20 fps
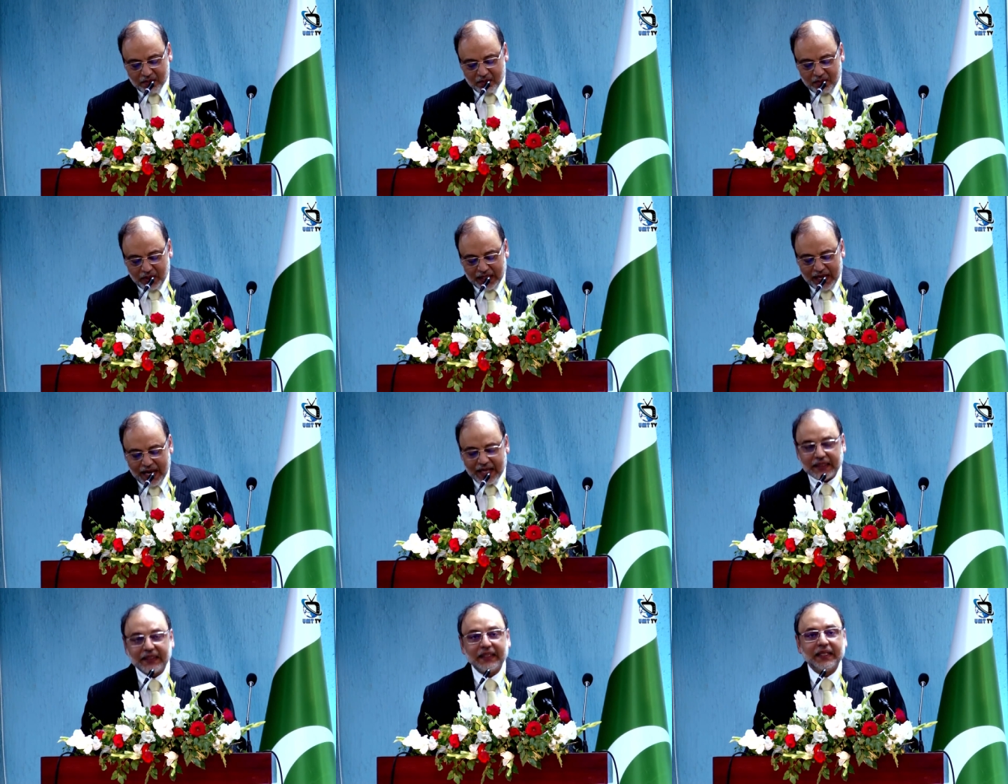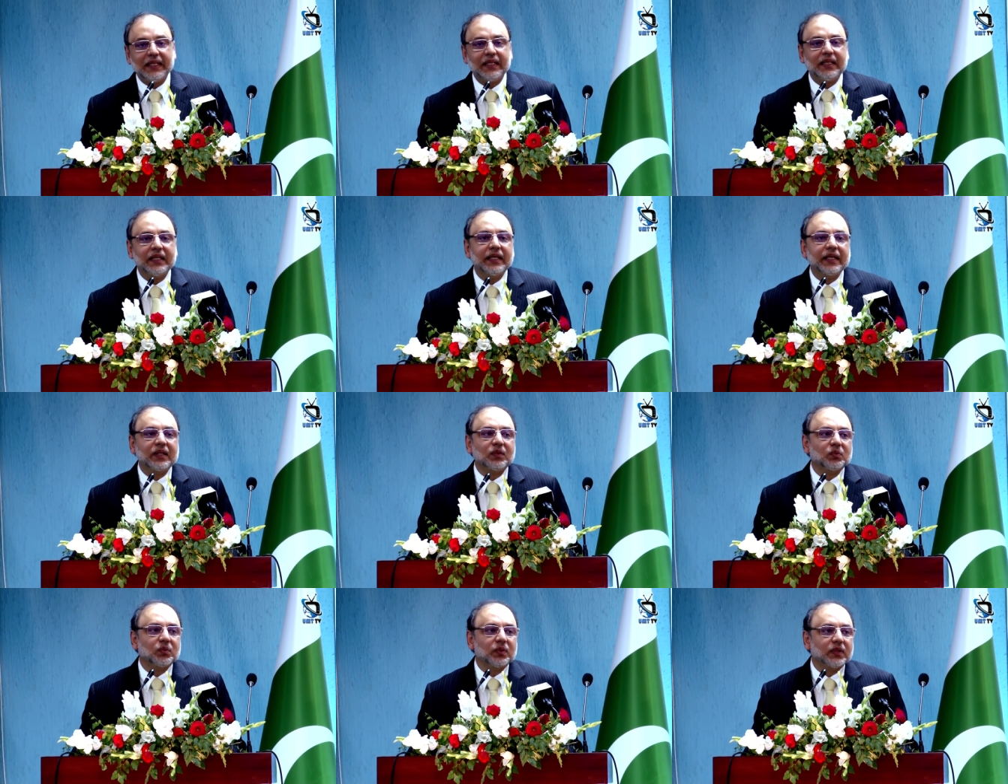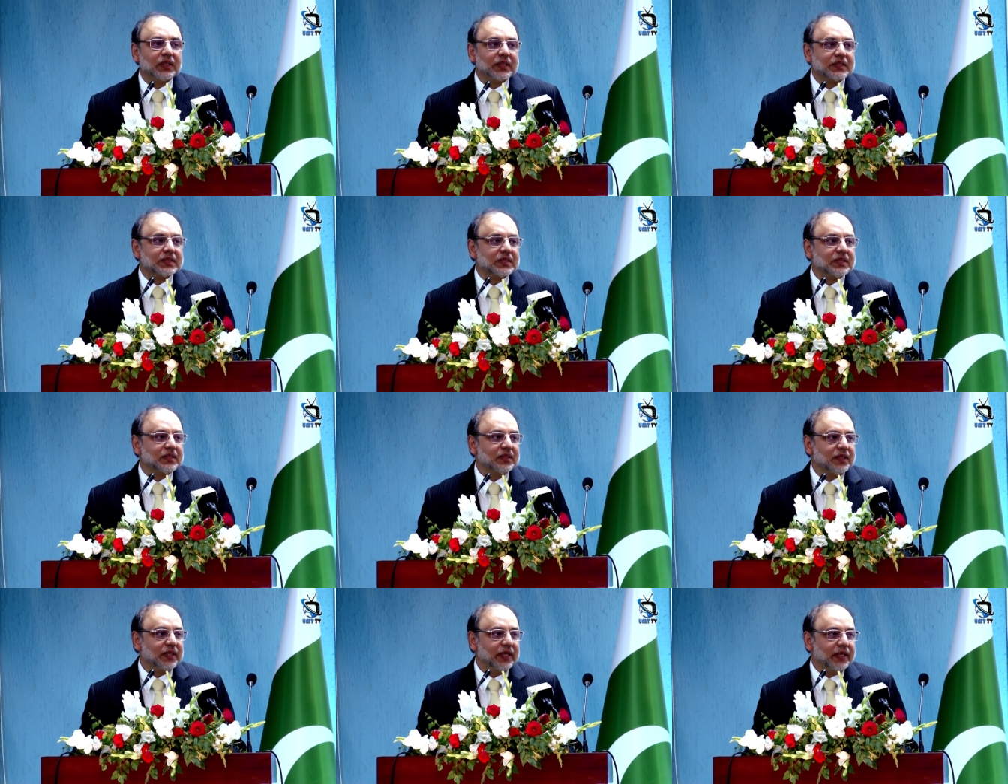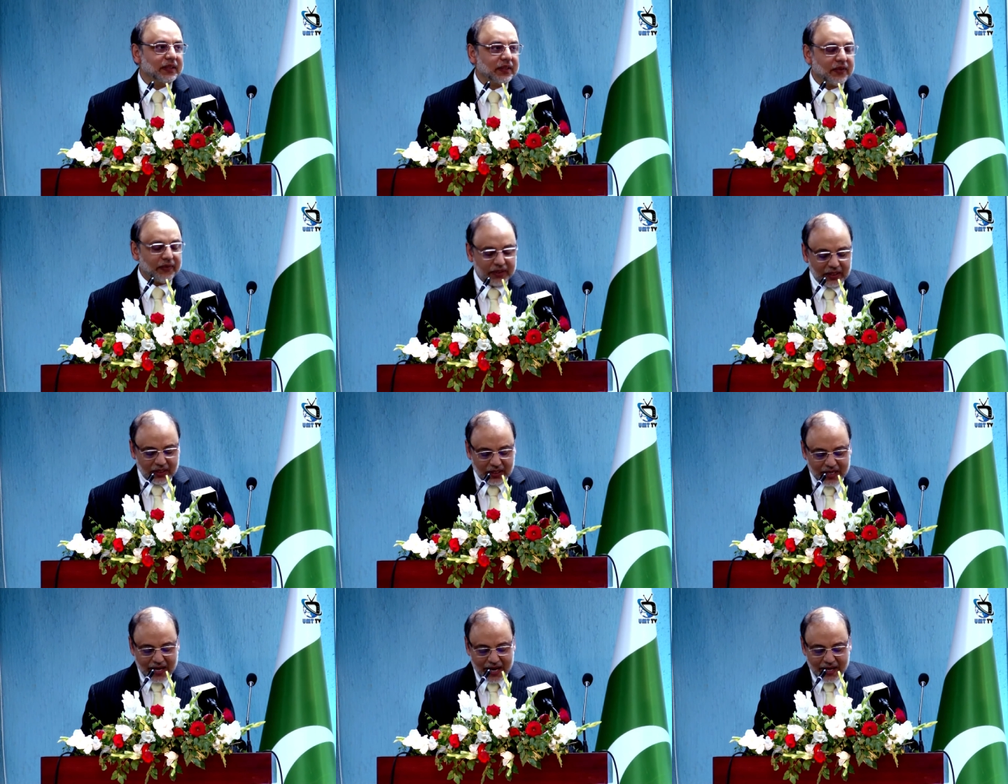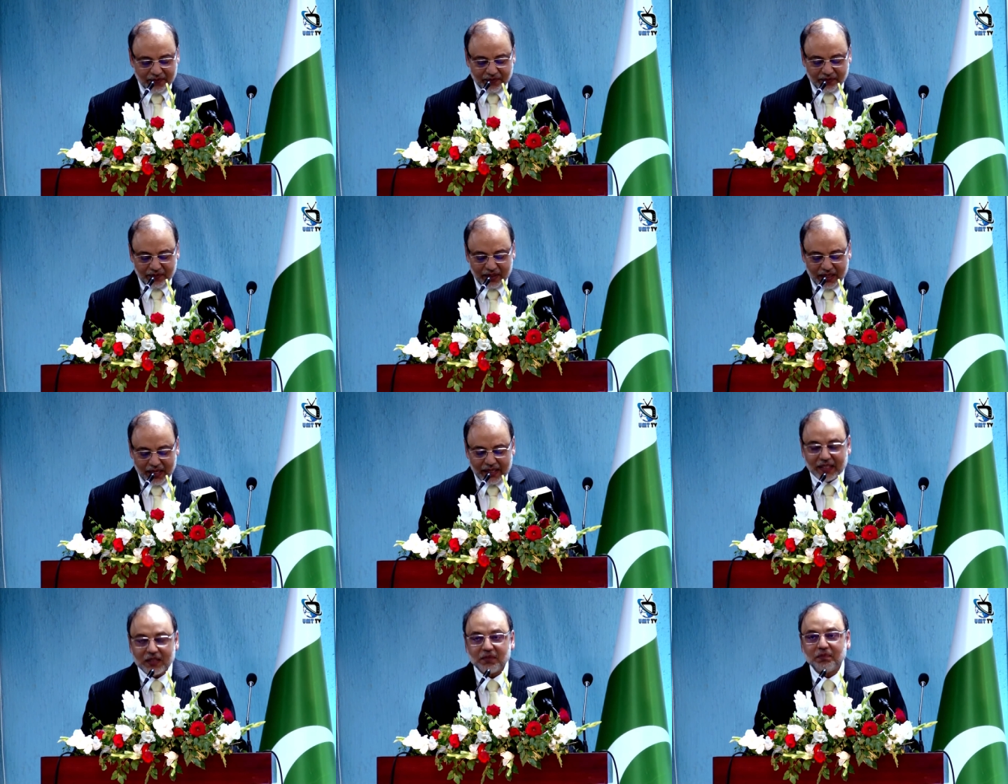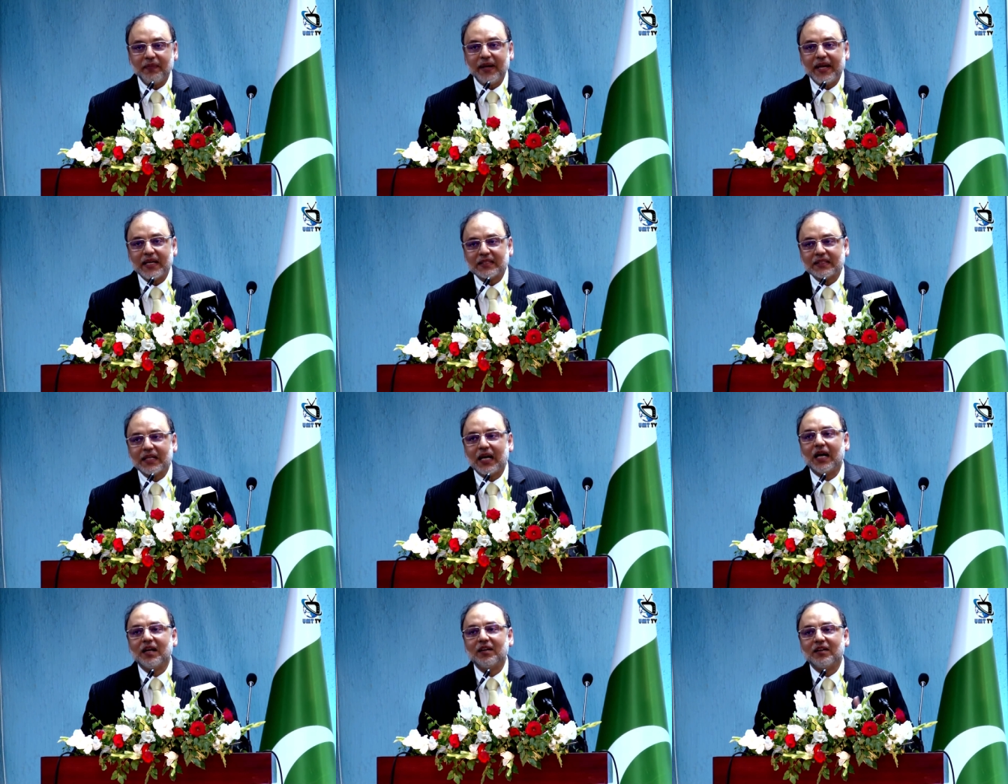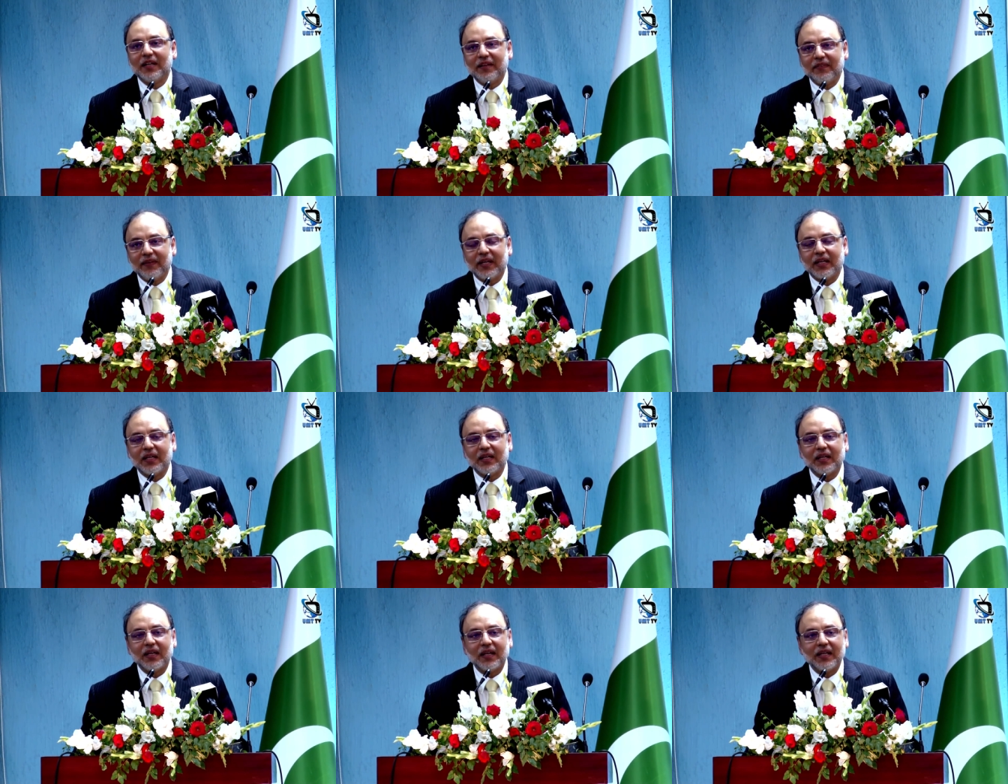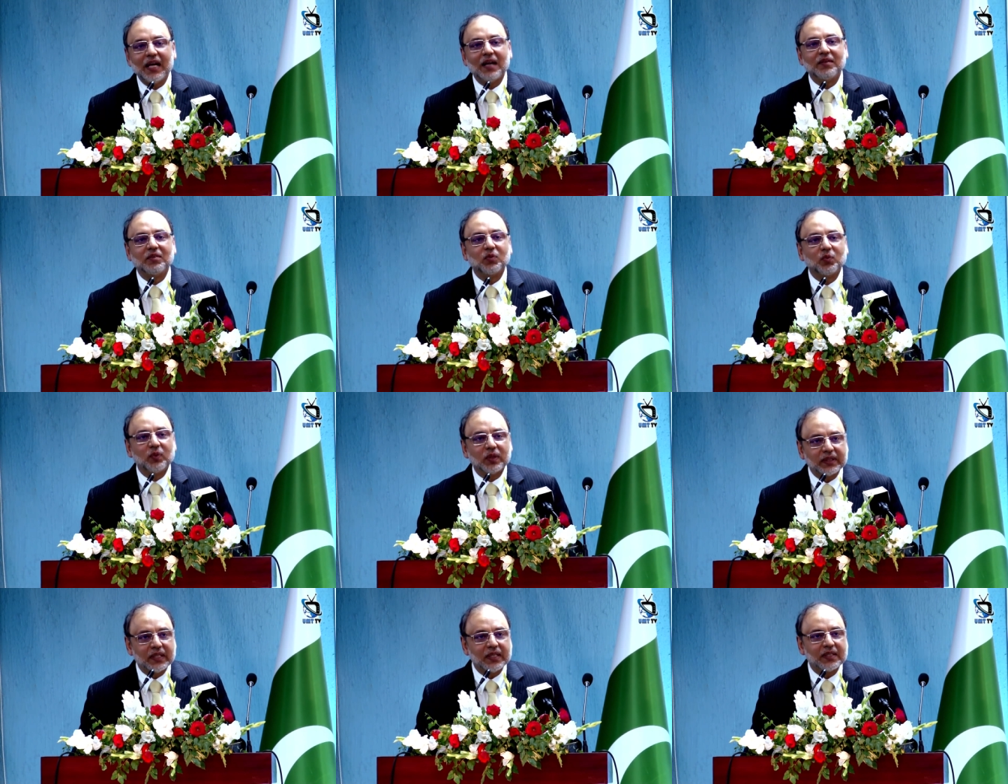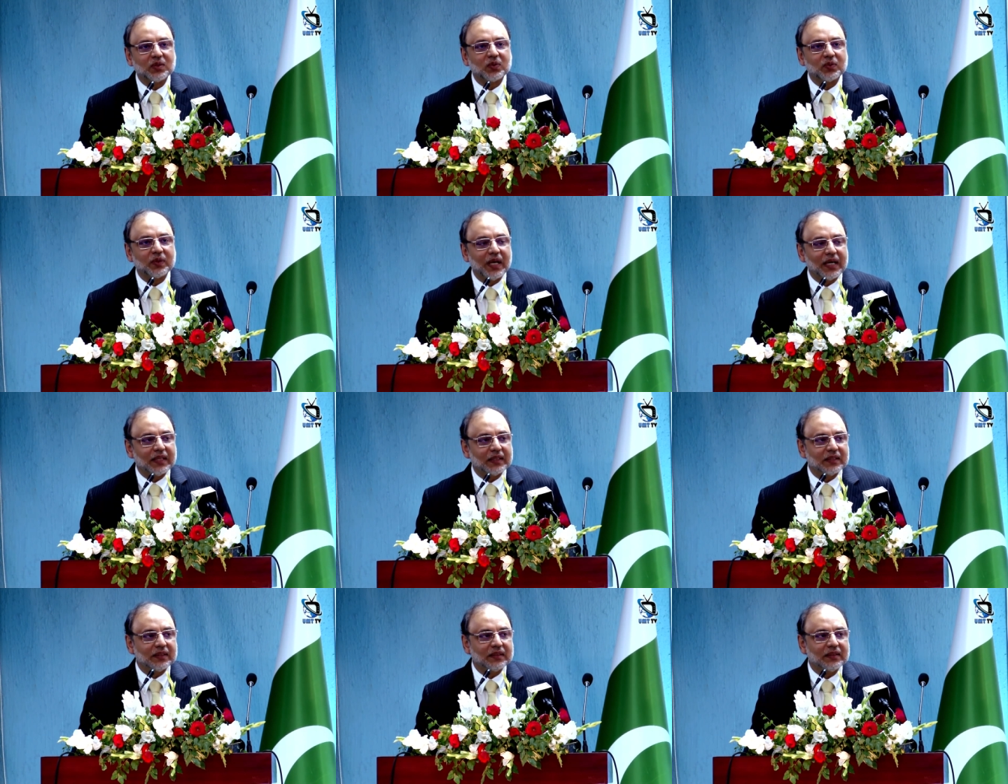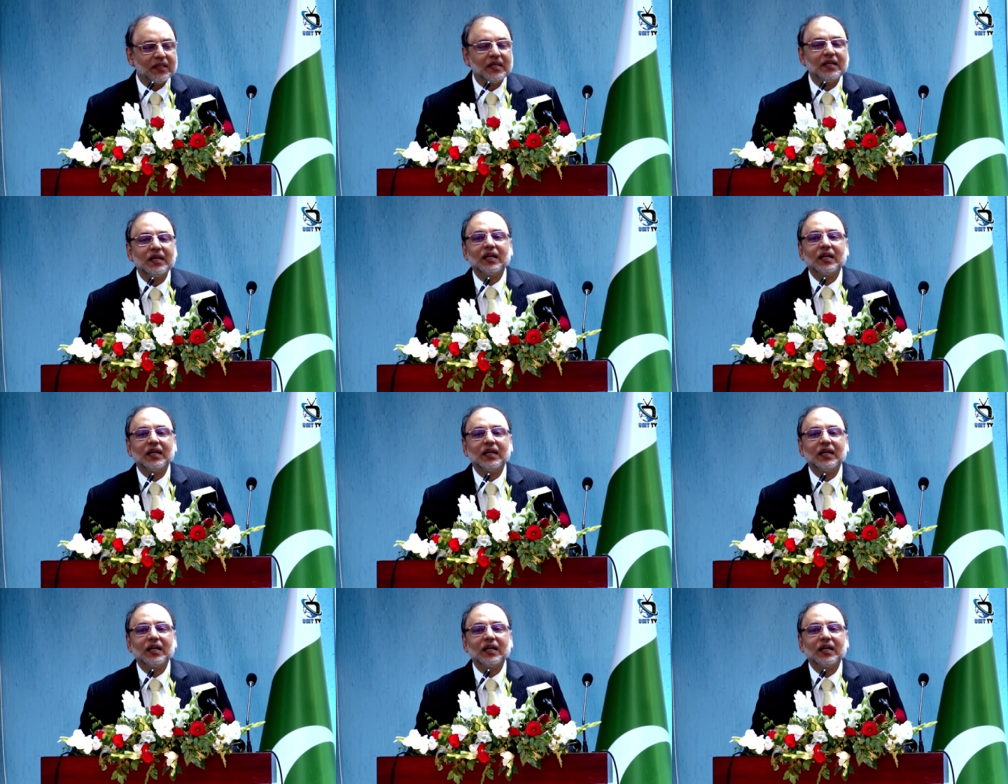but I think it works in the real life and it makes our living and our working together